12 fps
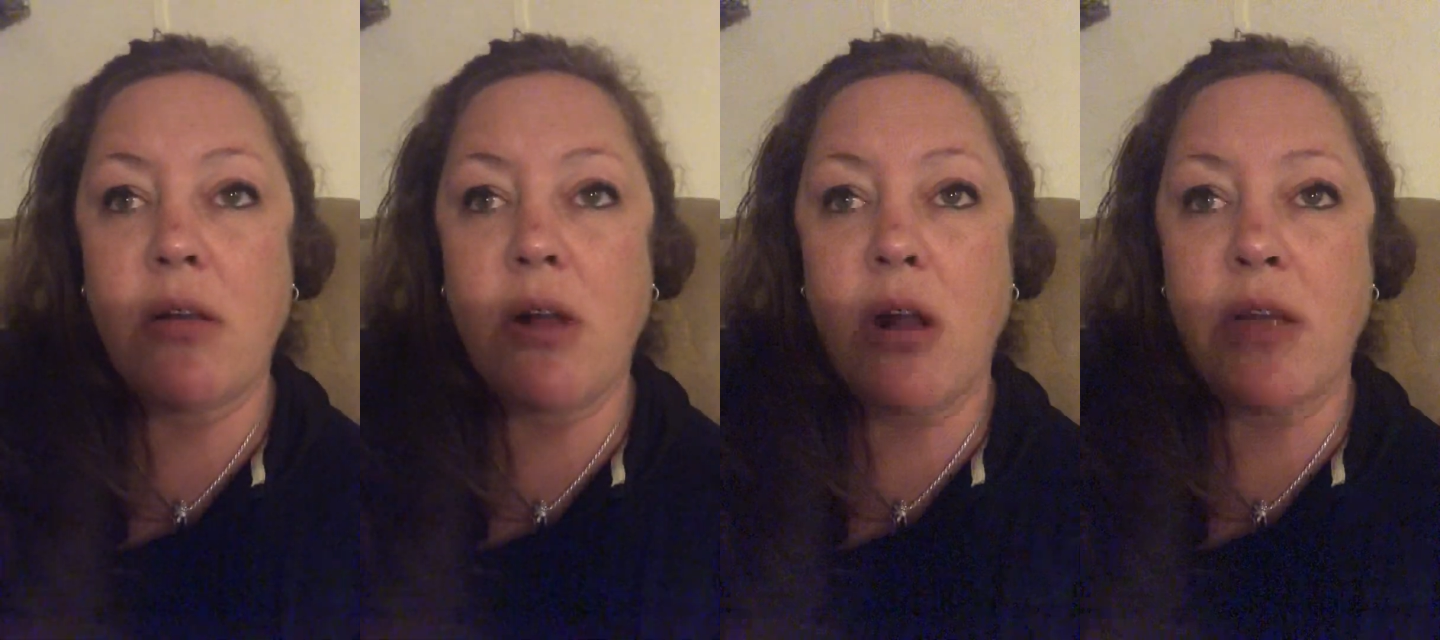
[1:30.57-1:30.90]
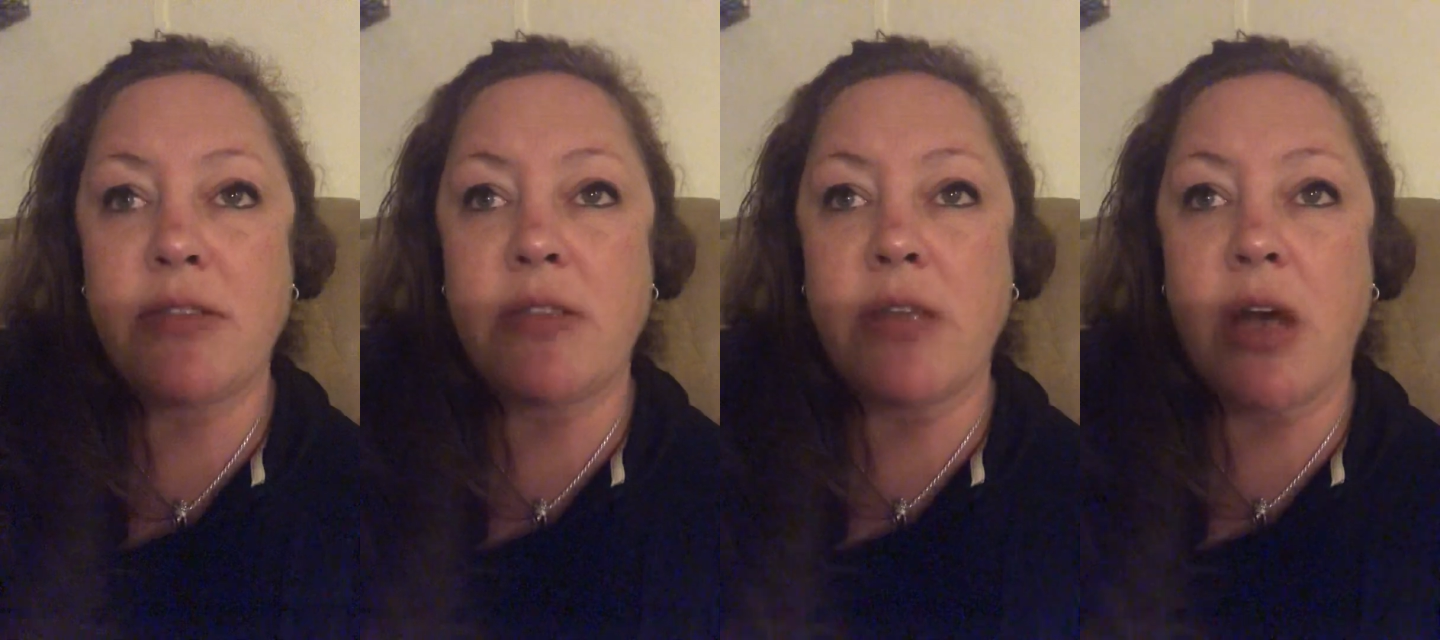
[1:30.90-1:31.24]

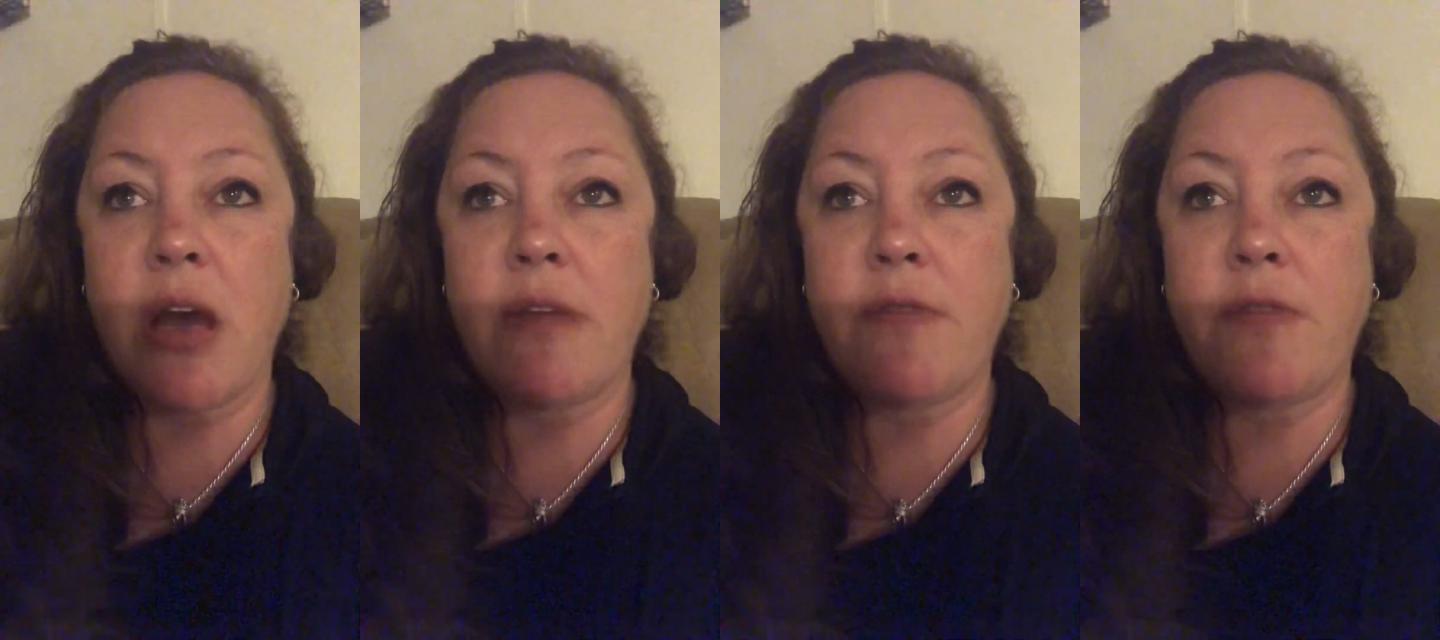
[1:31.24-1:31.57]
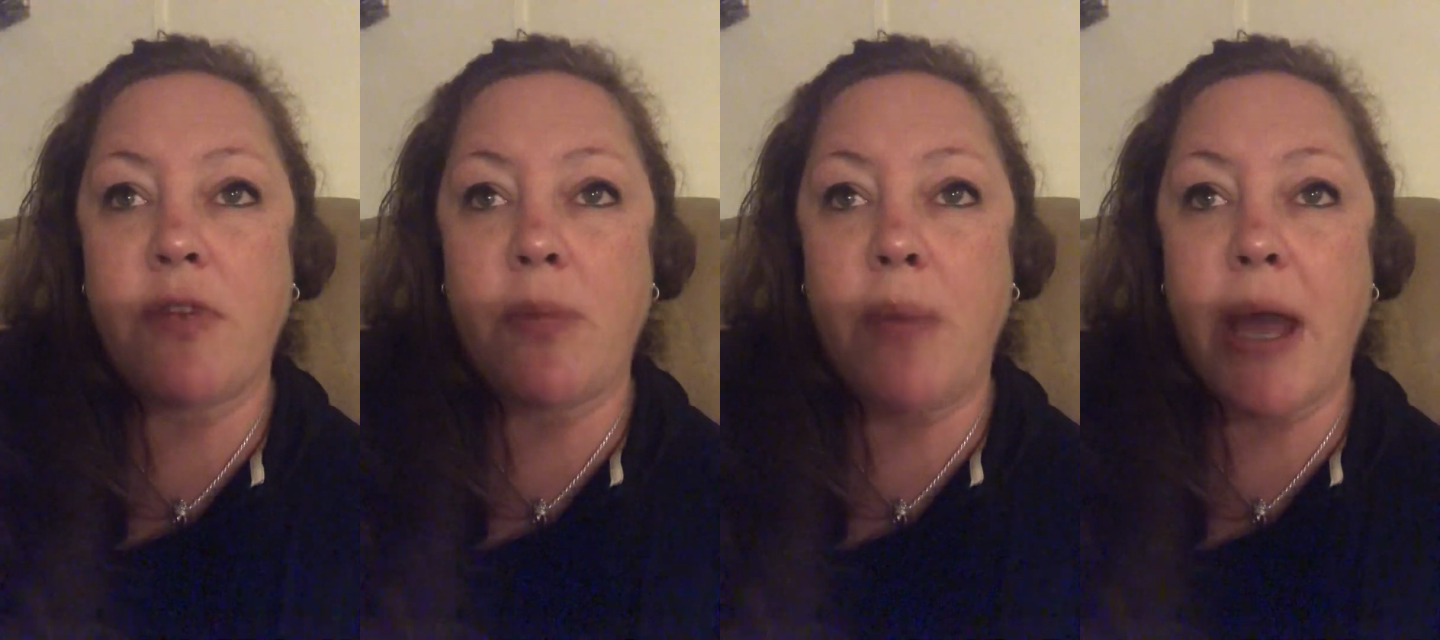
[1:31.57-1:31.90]
onslaught for
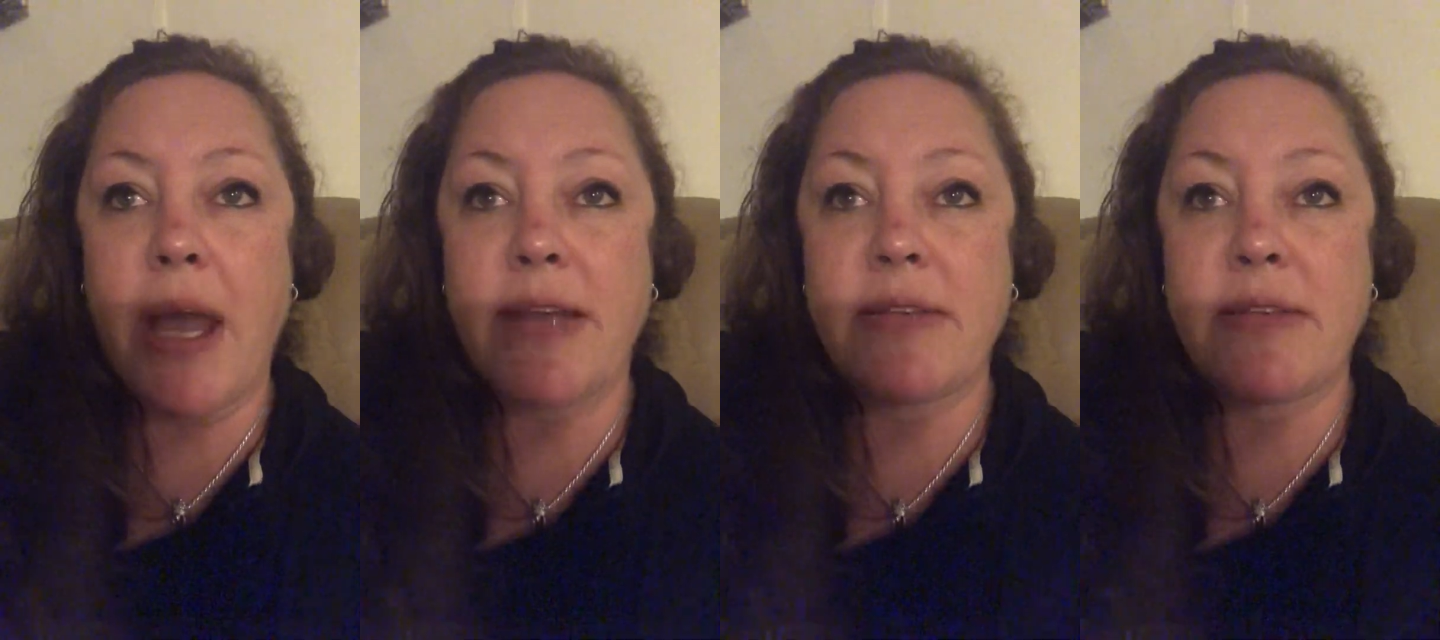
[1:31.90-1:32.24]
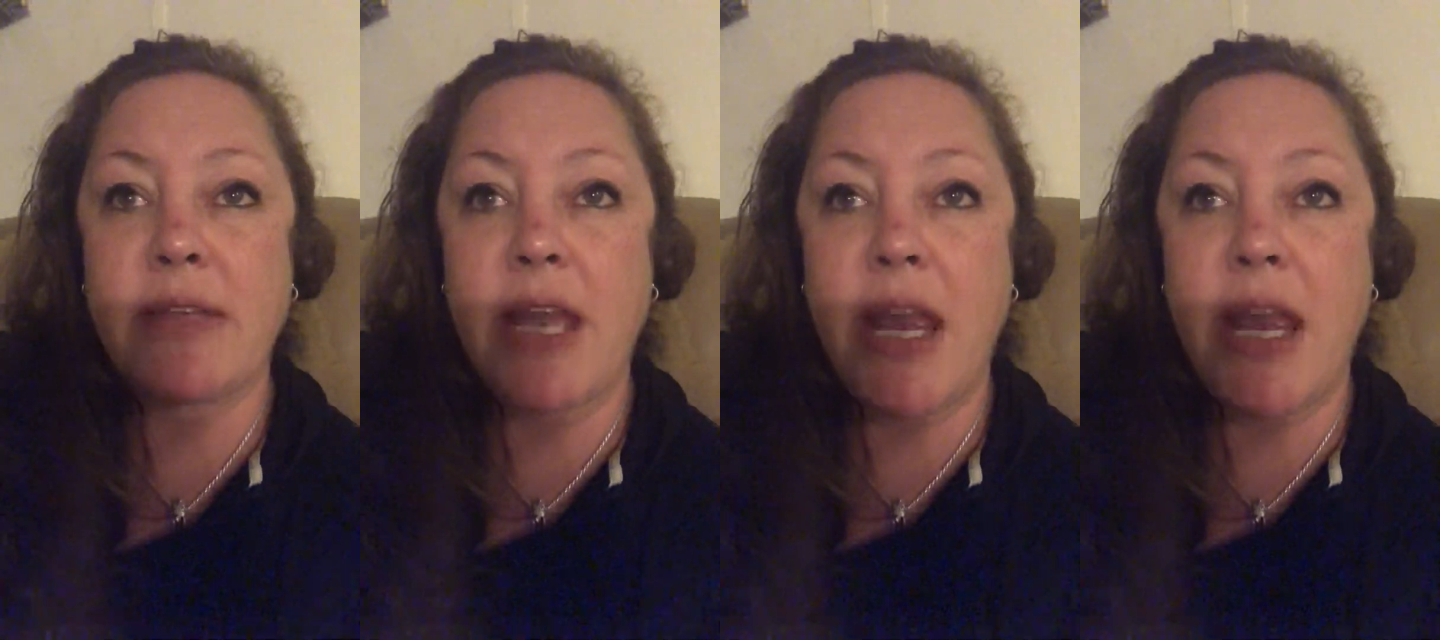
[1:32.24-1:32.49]
the past